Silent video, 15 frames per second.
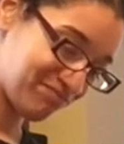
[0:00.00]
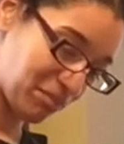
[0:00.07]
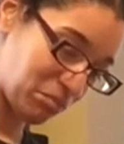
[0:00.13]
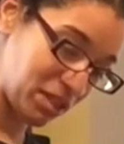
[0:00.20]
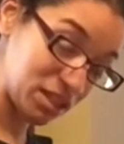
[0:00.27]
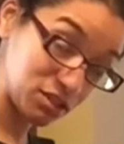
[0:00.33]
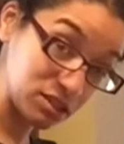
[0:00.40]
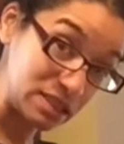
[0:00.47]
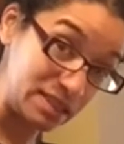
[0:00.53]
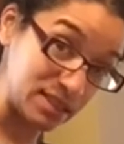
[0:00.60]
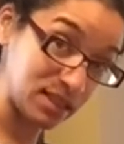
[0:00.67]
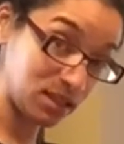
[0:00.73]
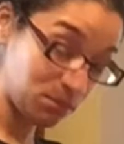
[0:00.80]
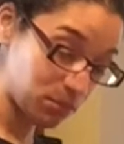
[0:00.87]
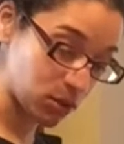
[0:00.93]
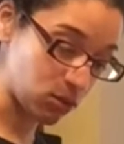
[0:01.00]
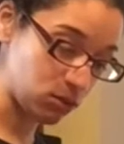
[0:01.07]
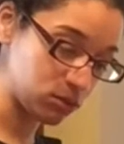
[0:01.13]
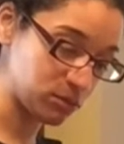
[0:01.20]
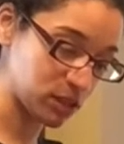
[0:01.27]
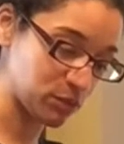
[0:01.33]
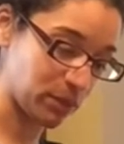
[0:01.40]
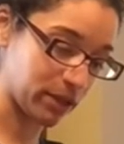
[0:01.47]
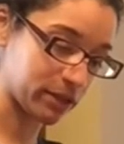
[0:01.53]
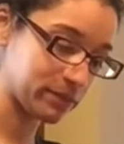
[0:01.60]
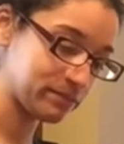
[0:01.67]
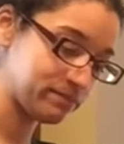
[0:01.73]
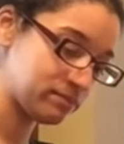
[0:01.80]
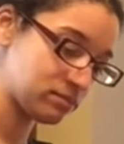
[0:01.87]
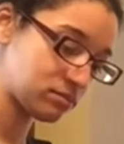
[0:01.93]
Be a little sticky, but hold much better.
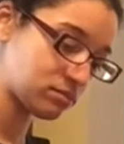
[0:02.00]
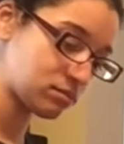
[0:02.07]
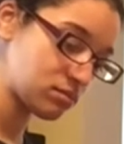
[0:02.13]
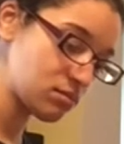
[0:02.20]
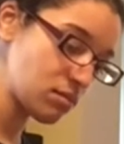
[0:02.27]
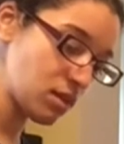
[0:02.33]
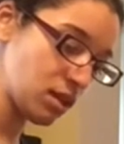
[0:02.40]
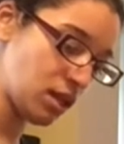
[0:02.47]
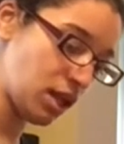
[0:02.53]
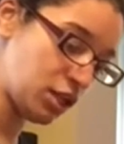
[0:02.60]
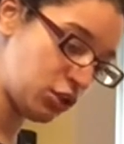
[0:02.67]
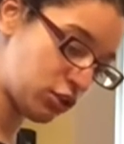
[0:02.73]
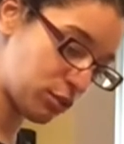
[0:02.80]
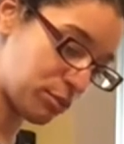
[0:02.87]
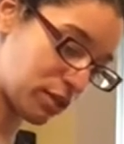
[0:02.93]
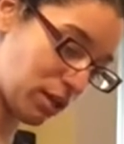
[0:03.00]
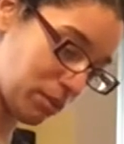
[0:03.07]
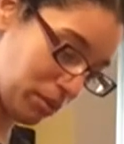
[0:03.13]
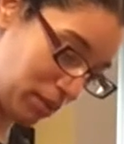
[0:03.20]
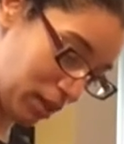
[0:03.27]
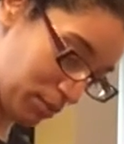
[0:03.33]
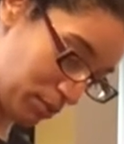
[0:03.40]
And you could probably make